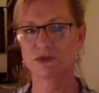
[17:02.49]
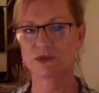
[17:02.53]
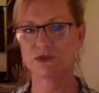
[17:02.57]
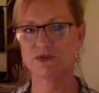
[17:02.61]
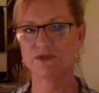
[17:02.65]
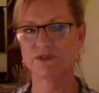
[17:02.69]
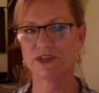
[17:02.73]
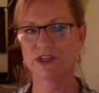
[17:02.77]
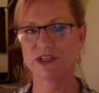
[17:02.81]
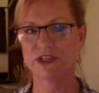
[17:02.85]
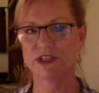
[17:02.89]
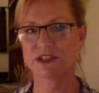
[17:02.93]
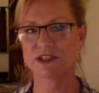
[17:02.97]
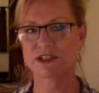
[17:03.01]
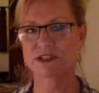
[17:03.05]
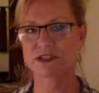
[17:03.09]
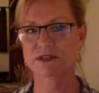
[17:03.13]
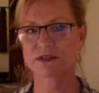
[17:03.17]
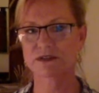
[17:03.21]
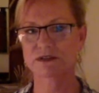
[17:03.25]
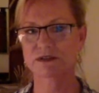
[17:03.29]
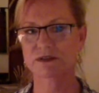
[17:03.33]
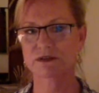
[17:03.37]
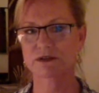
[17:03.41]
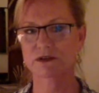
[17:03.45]

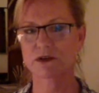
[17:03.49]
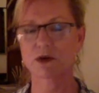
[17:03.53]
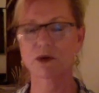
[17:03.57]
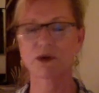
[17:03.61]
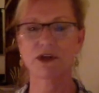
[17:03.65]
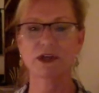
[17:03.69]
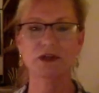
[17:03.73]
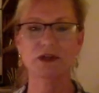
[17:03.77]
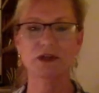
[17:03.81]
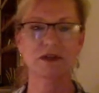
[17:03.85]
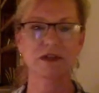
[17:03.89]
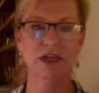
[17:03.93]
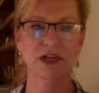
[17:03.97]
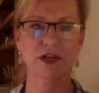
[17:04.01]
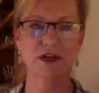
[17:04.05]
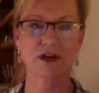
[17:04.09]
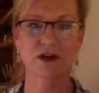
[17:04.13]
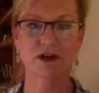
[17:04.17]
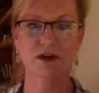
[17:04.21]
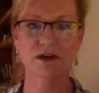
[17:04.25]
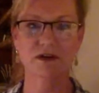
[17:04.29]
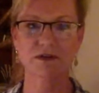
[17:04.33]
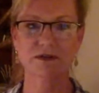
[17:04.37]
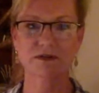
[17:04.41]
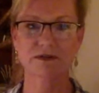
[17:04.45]
movies, going
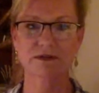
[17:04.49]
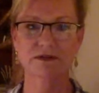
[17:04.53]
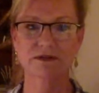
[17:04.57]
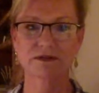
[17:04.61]
clear.